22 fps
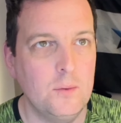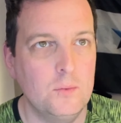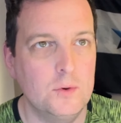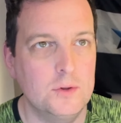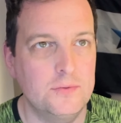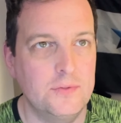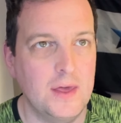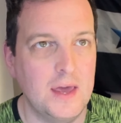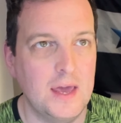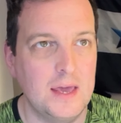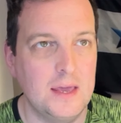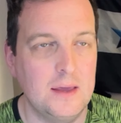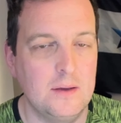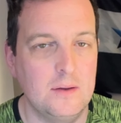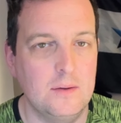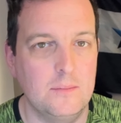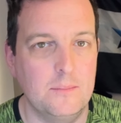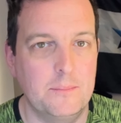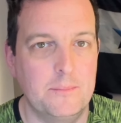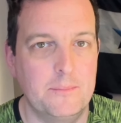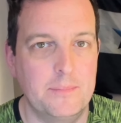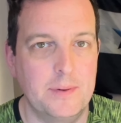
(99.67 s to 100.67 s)
would they
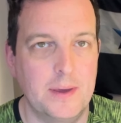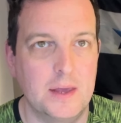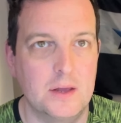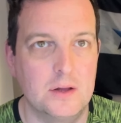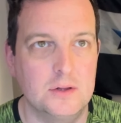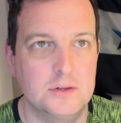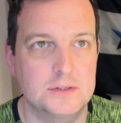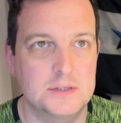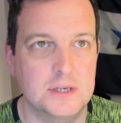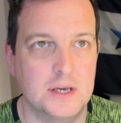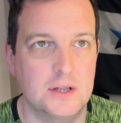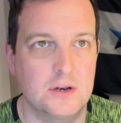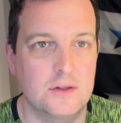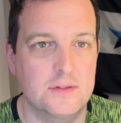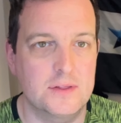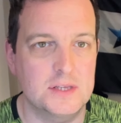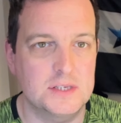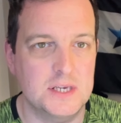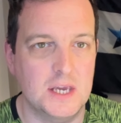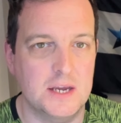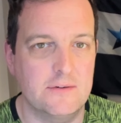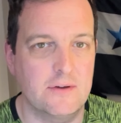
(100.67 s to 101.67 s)
build another
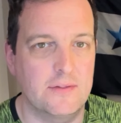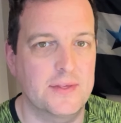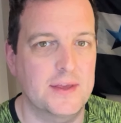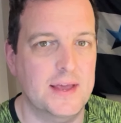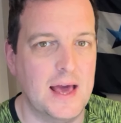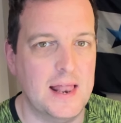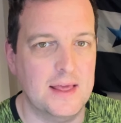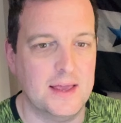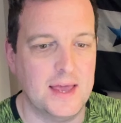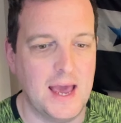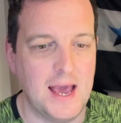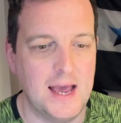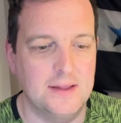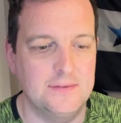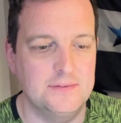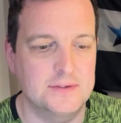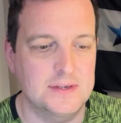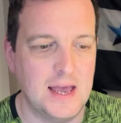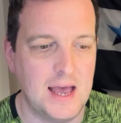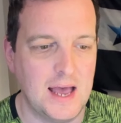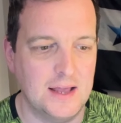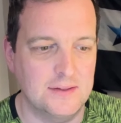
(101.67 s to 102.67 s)
tier on the Gallagher
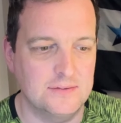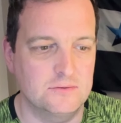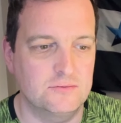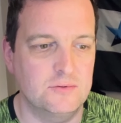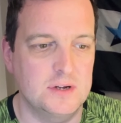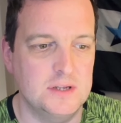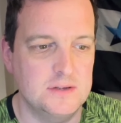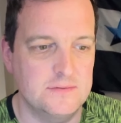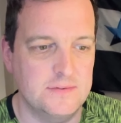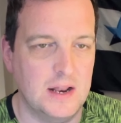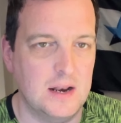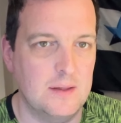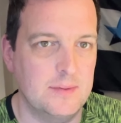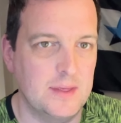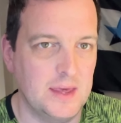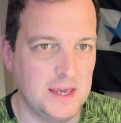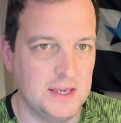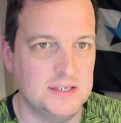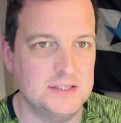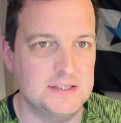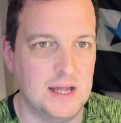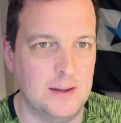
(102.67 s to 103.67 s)
end and redevelop the
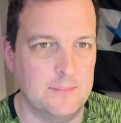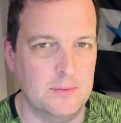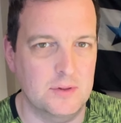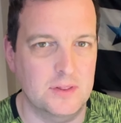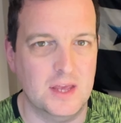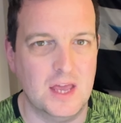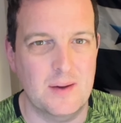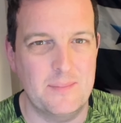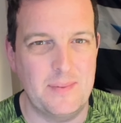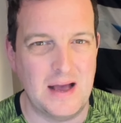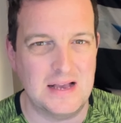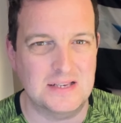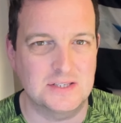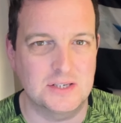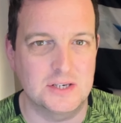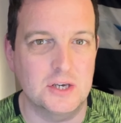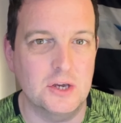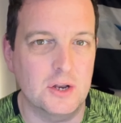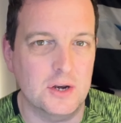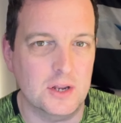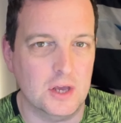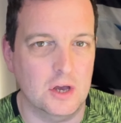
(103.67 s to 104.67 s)
East Stand but the
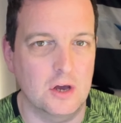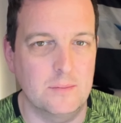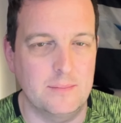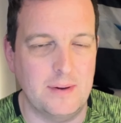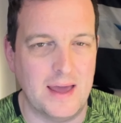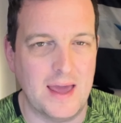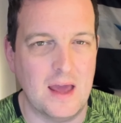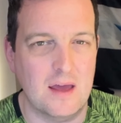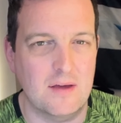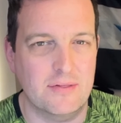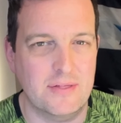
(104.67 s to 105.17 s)
capacity only go up by eight